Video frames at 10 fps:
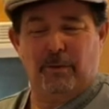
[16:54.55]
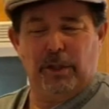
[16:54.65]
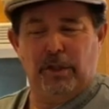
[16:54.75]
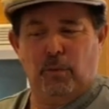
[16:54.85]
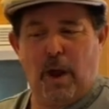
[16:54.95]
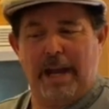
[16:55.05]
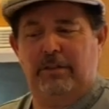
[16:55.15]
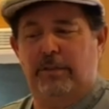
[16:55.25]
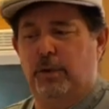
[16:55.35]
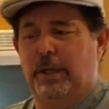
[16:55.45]
It's not really
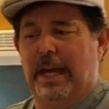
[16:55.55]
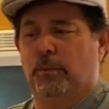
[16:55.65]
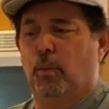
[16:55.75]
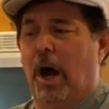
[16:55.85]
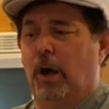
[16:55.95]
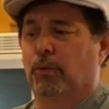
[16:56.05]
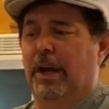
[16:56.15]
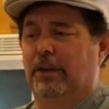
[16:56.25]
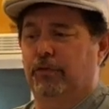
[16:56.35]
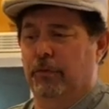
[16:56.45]
rice. If you get
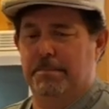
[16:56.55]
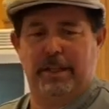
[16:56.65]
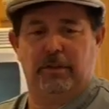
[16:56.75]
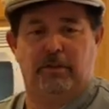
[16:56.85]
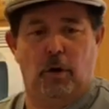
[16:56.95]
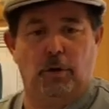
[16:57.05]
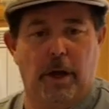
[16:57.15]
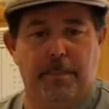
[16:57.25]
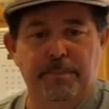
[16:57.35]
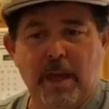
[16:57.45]
wild rice from
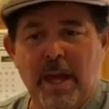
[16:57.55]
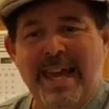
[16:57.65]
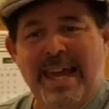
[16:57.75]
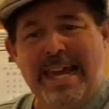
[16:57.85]
Minnesota,